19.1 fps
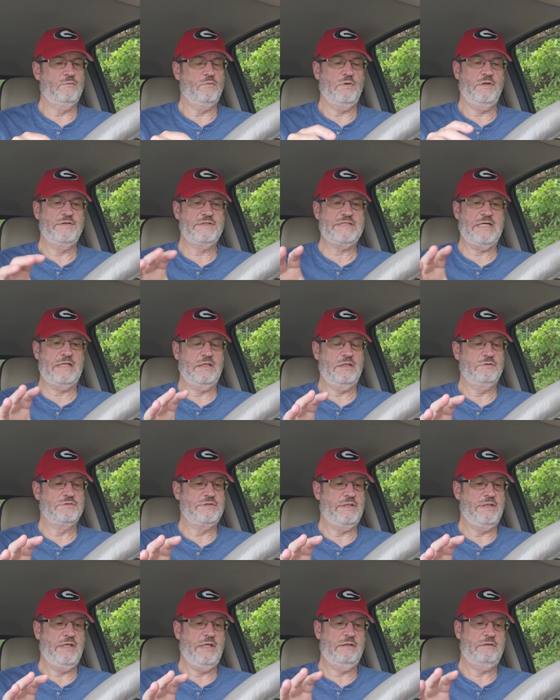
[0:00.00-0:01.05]
Well, this kind of goes
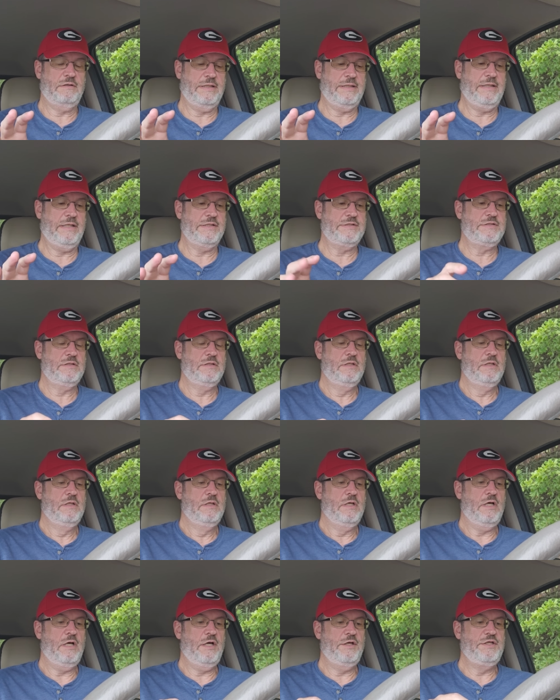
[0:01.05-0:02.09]
together, I guess.
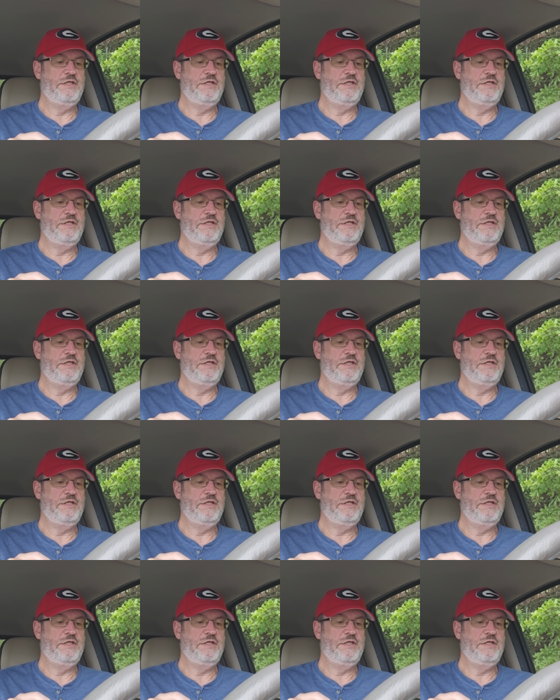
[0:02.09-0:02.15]
Uh,